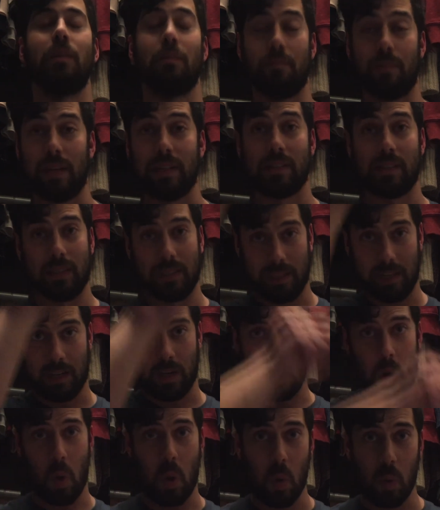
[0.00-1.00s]
basically take
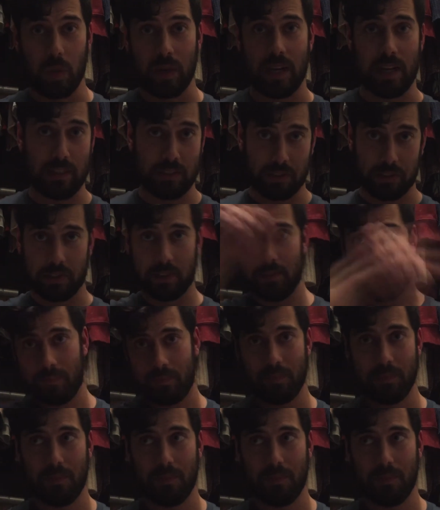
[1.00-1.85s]
a whole nation